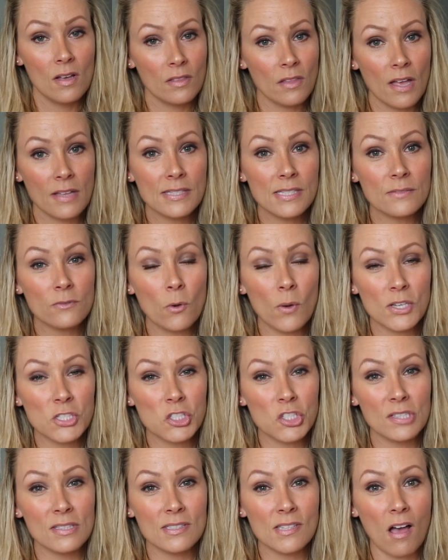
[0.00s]
Lots of
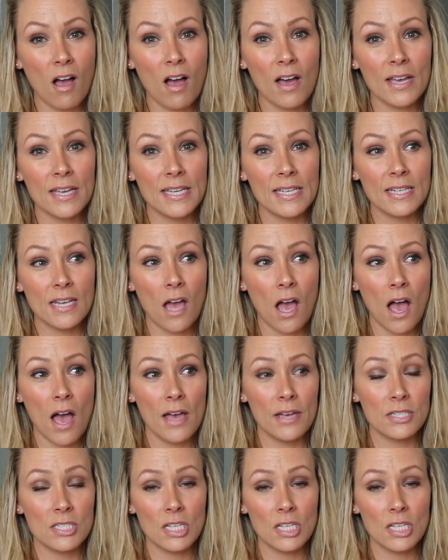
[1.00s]
questions on uh,